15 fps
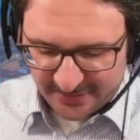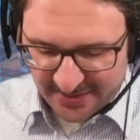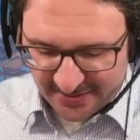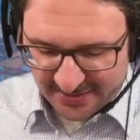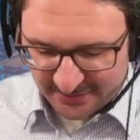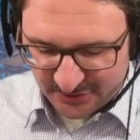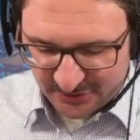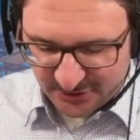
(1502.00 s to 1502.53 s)
So
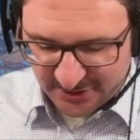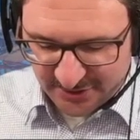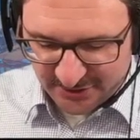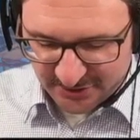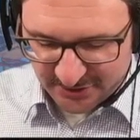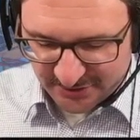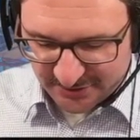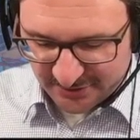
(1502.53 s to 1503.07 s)
that
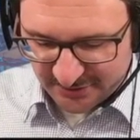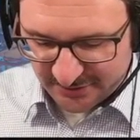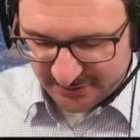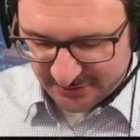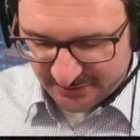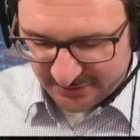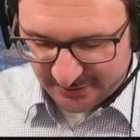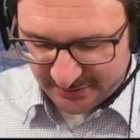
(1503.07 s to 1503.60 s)

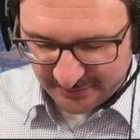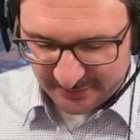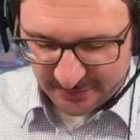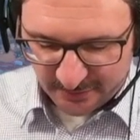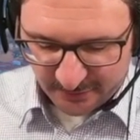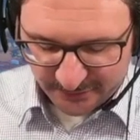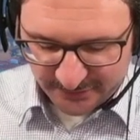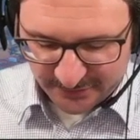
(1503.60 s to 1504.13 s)
changes
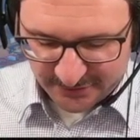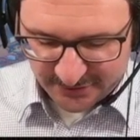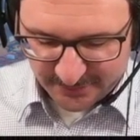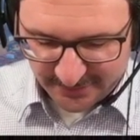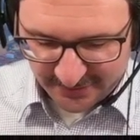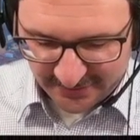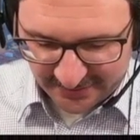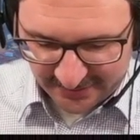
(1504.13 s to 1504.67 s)
the whole
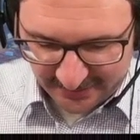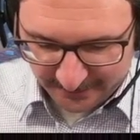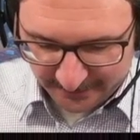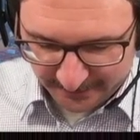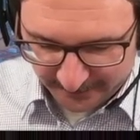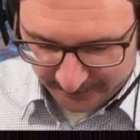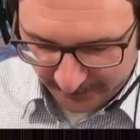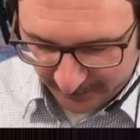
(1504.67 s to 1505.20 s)
system a
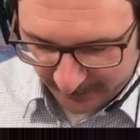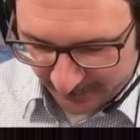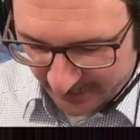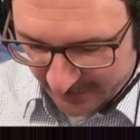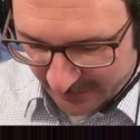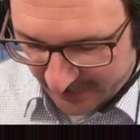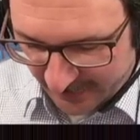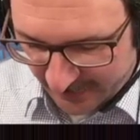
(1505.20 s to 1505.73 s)
little.
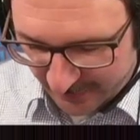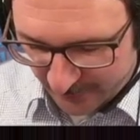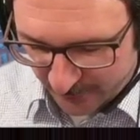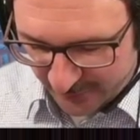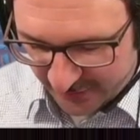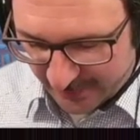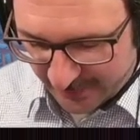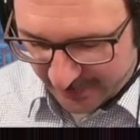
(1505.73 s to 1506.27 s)

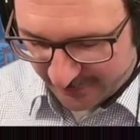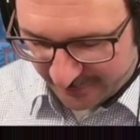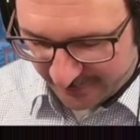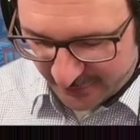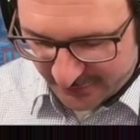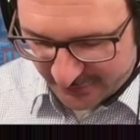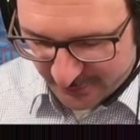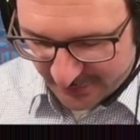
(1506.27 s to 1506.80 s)
We keep the
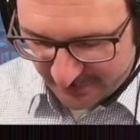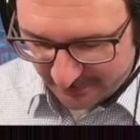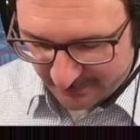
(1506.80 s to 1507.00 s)
first one.